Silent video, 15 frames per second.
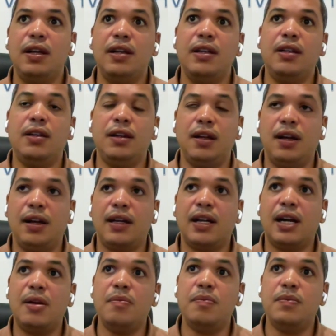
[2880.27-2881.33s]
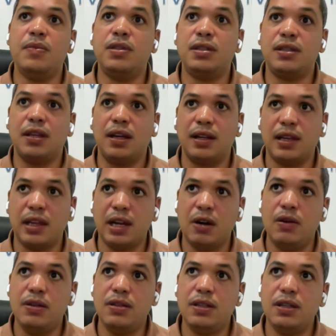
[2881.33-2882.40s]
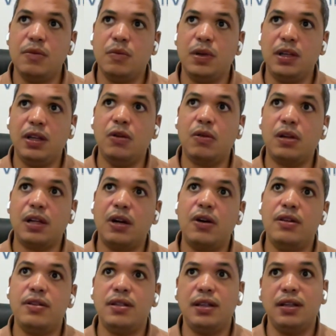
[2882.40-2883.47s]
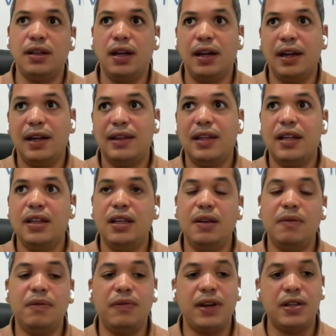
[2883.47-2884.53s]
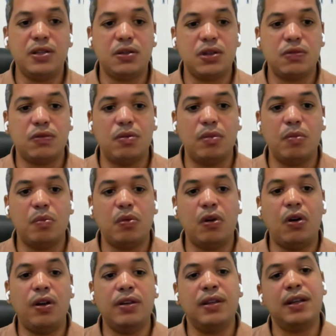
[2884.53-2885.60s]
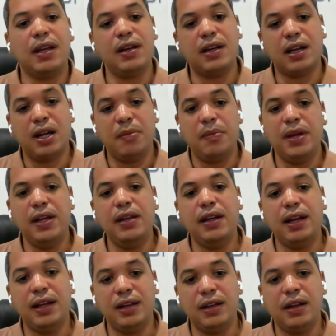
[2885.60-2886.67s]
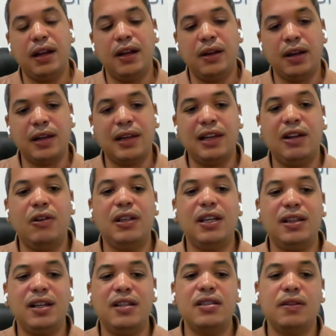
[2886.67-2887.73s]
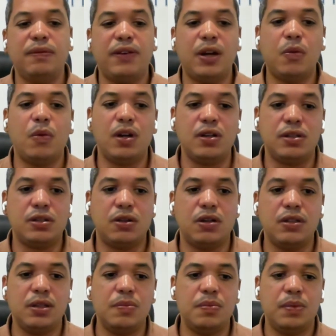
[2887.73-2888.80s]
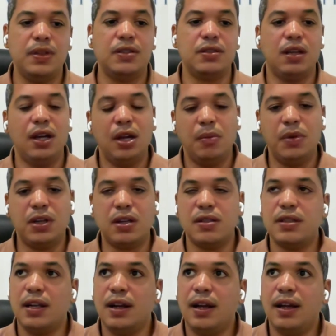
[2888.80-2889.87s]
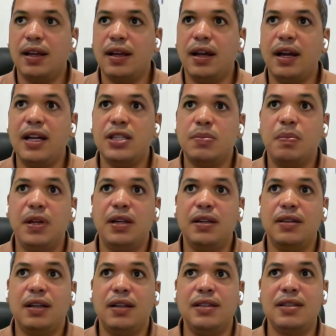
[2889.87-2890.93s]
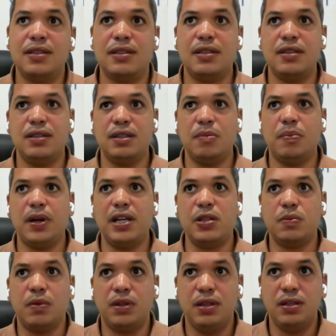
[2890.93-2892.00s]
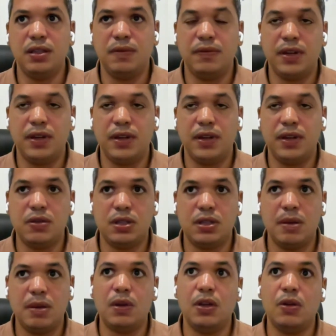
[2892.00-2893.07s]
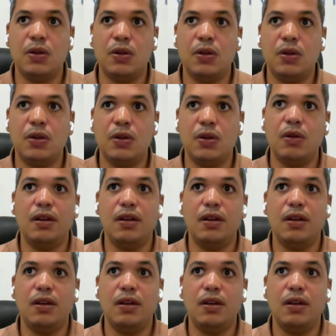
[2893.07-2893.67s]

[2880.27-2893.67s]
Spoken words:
then comes clarity. With legal clarity, then the investors from abroad can come in and clearly identify what a startup is. Because there has been instances in the past where these investors came to Angola